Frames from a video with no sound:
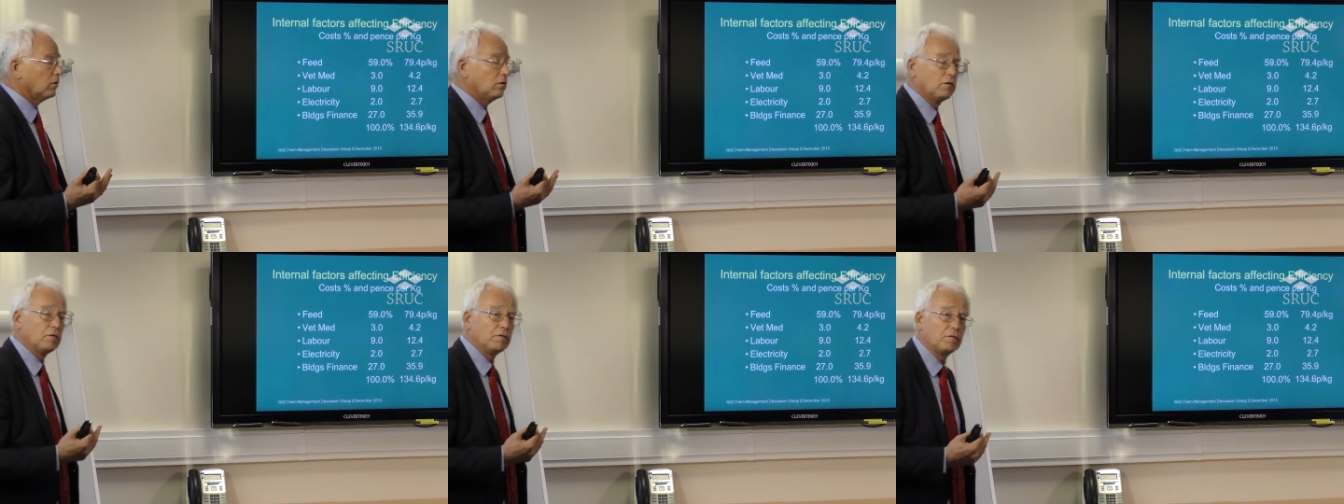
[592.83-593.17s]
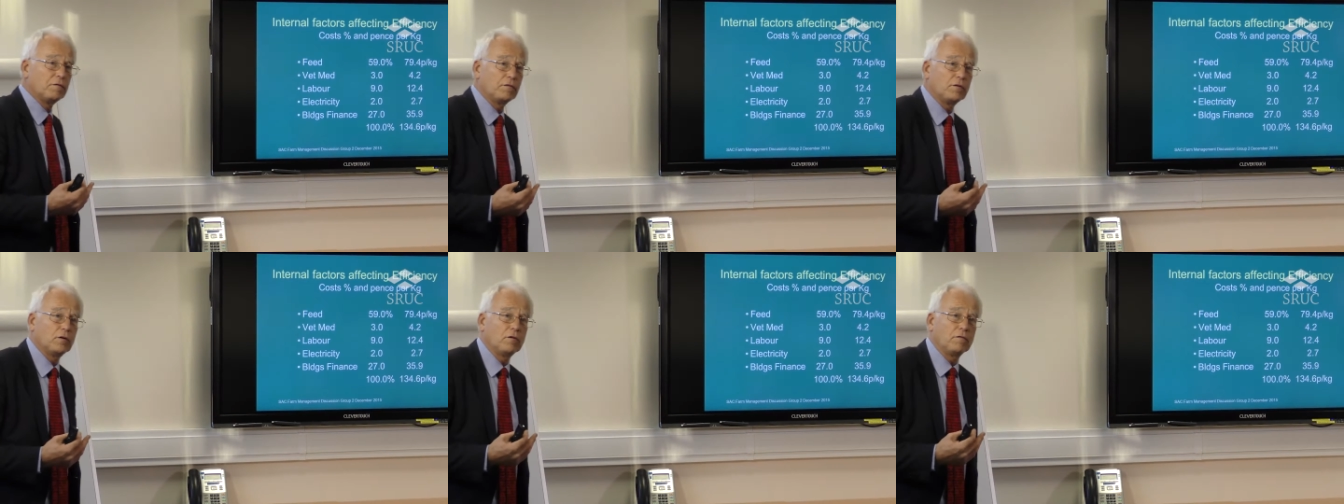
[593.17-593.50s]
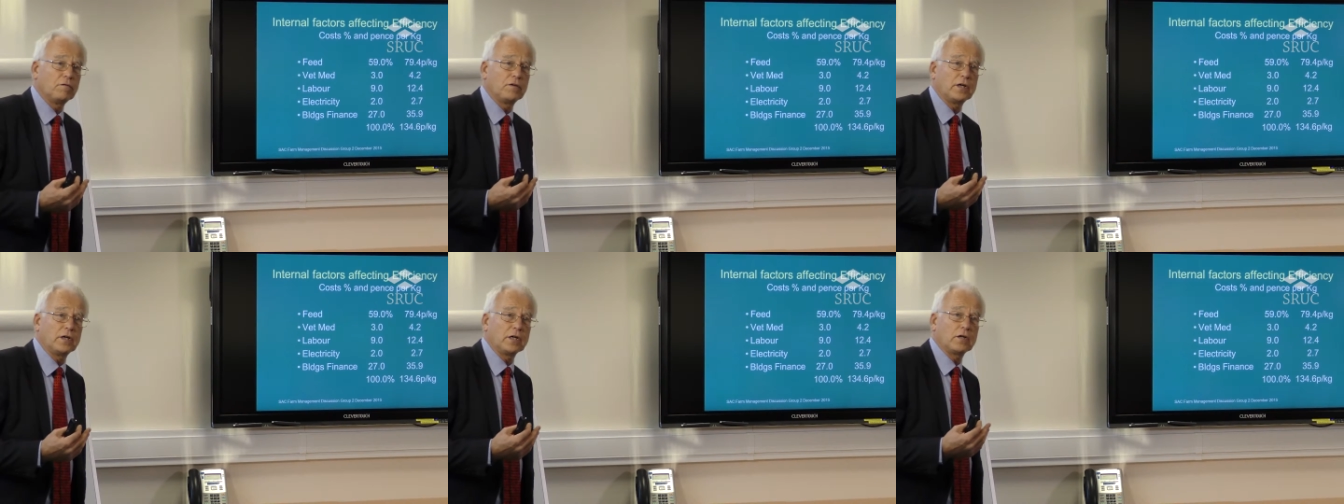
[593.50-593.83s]
of,
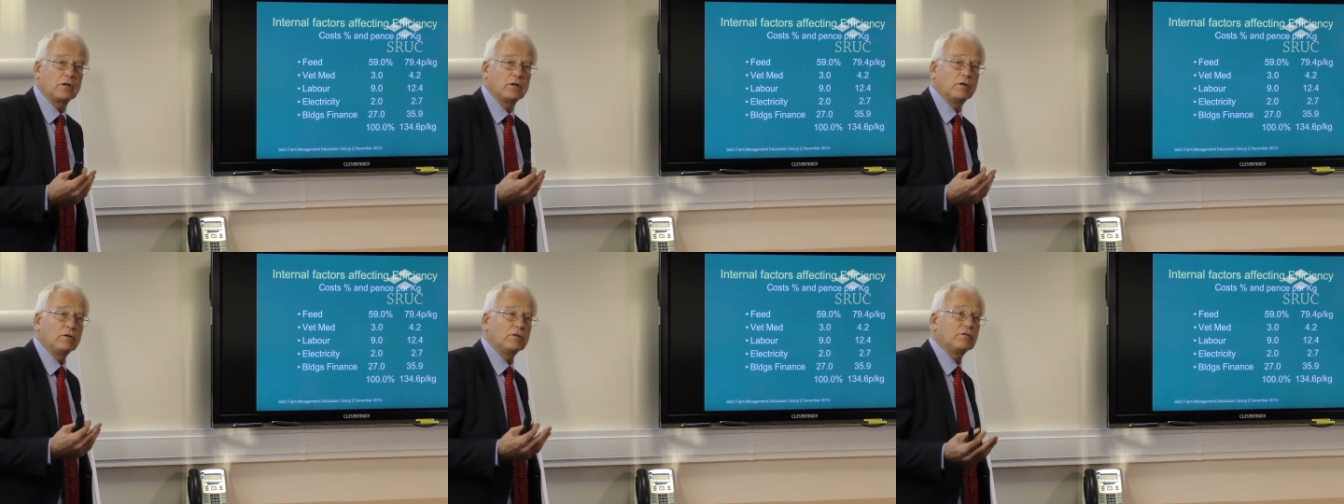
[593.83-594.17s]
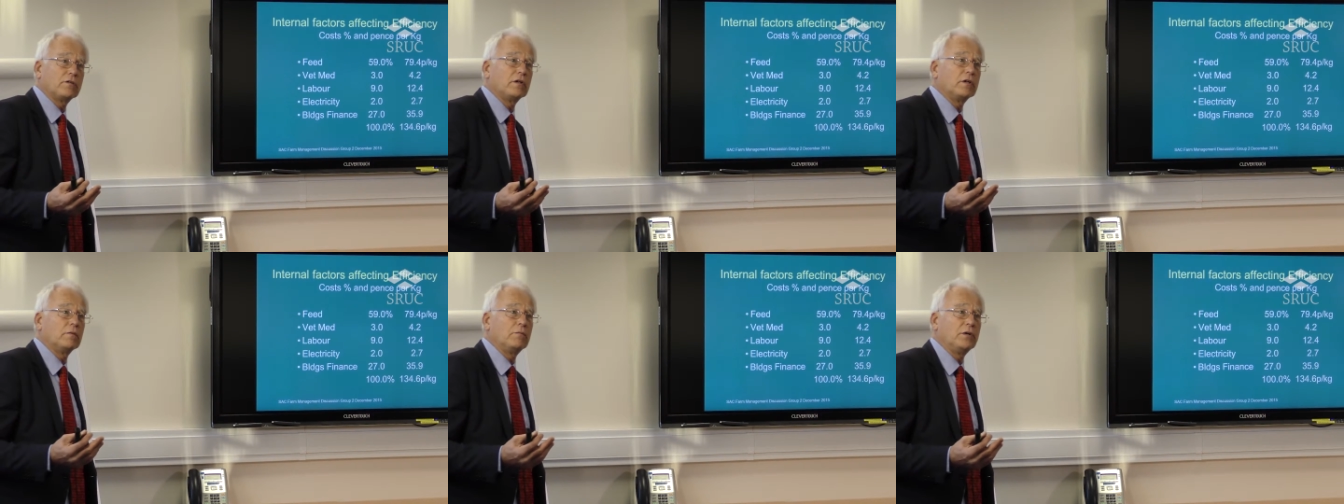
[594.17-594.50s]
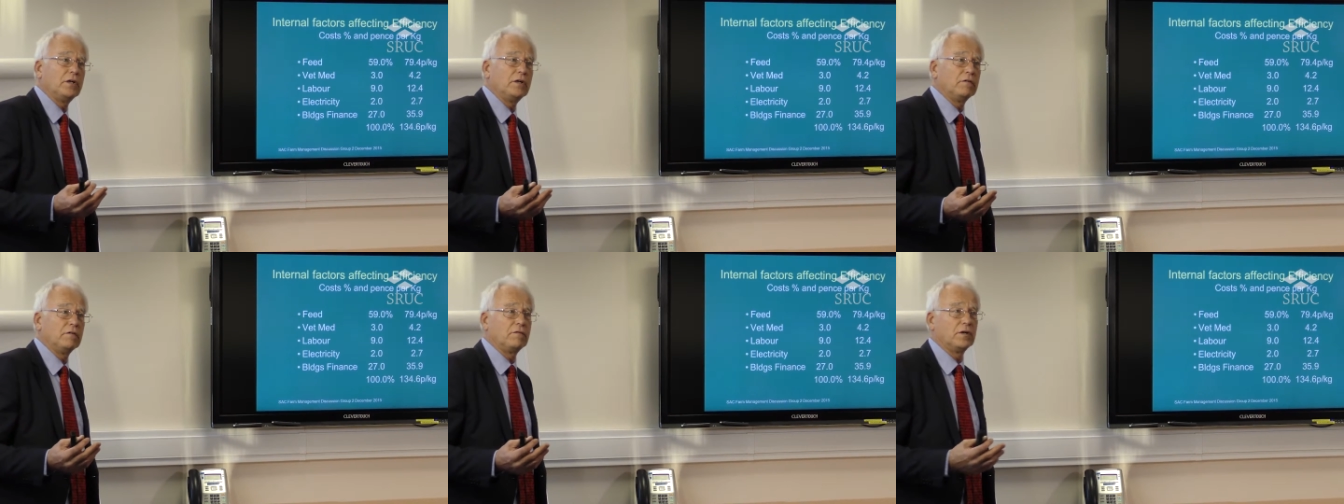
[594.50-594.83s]
of that cost. In a
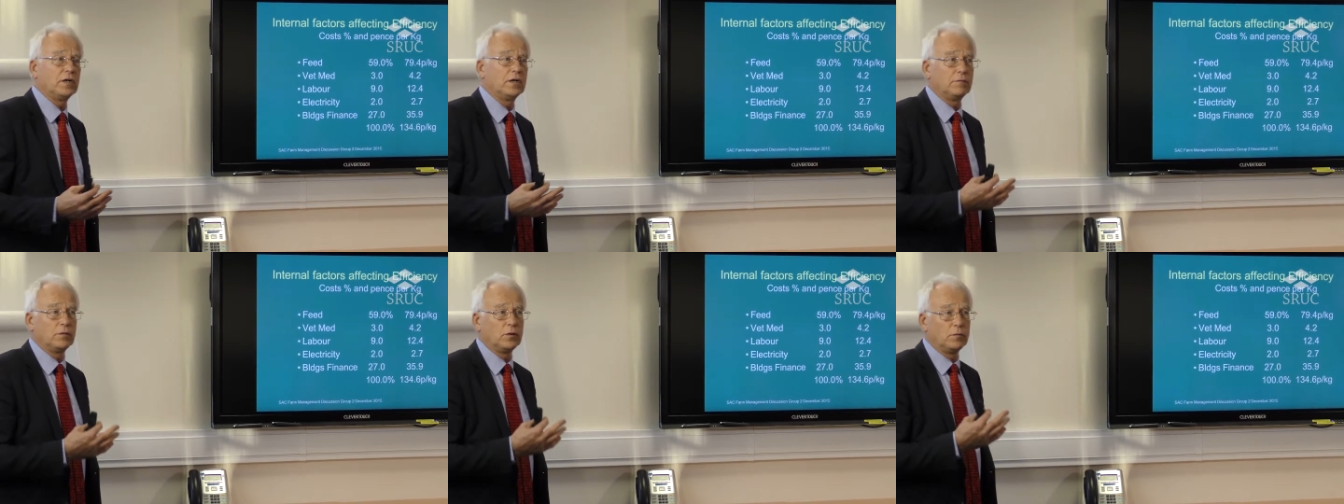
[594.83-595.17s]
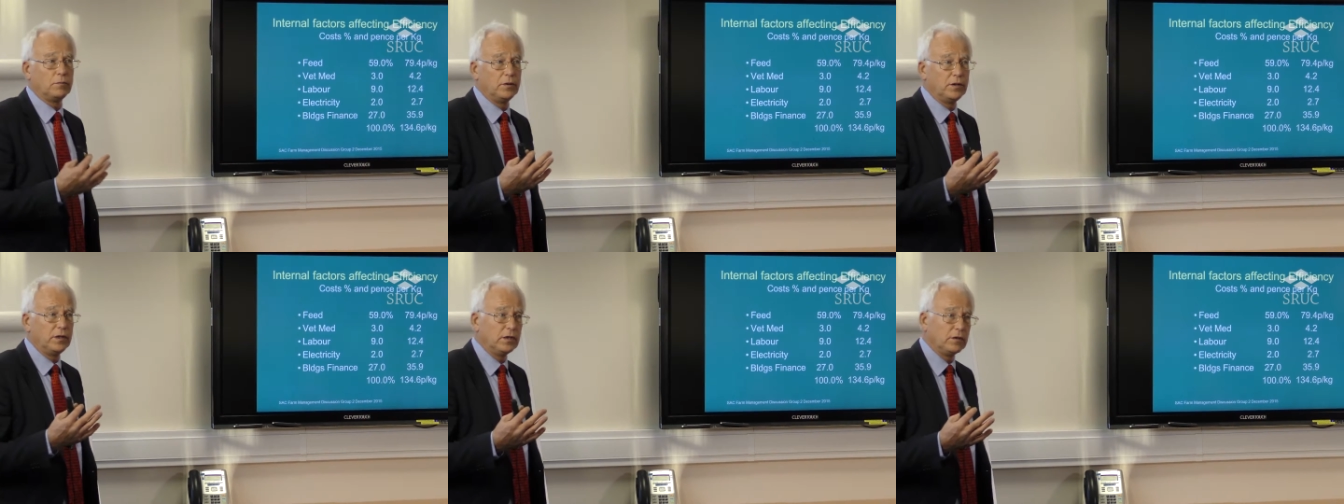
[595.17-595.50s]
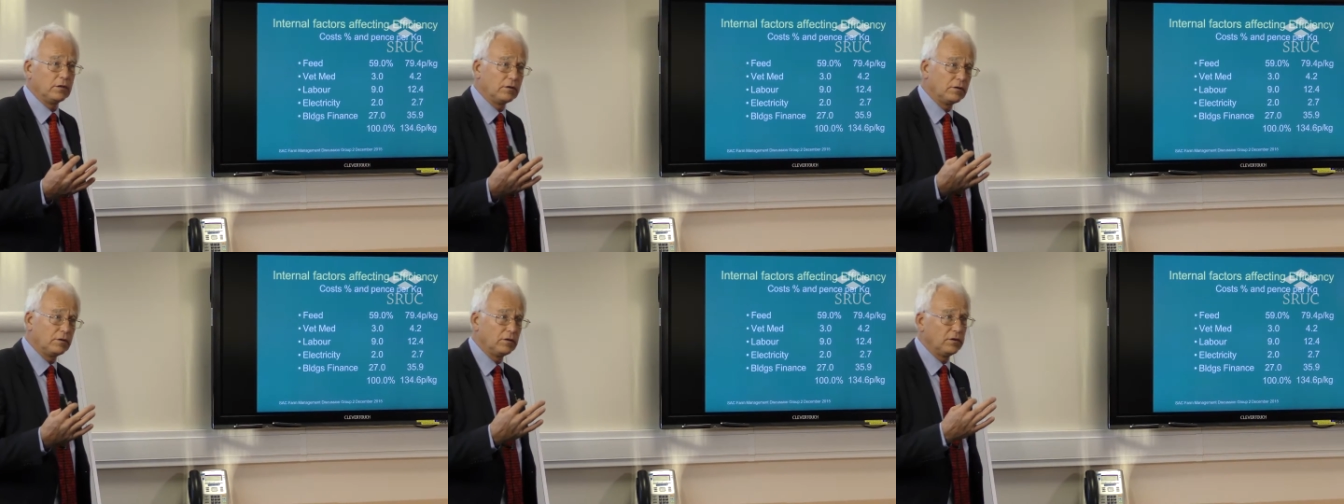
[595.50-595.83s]
breeding farm, it would be
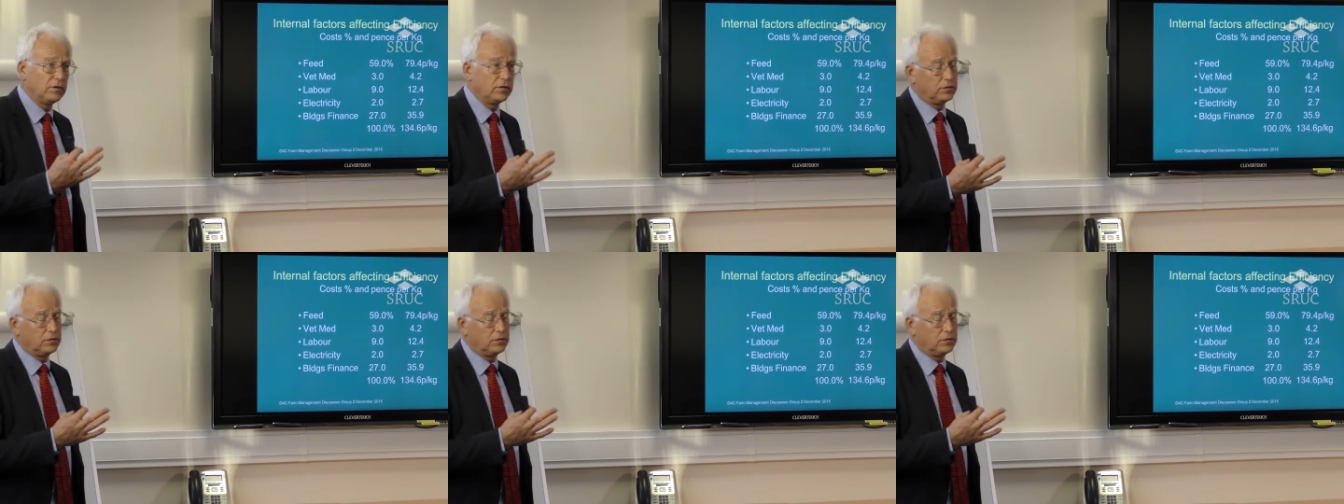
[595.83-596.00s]
nearer to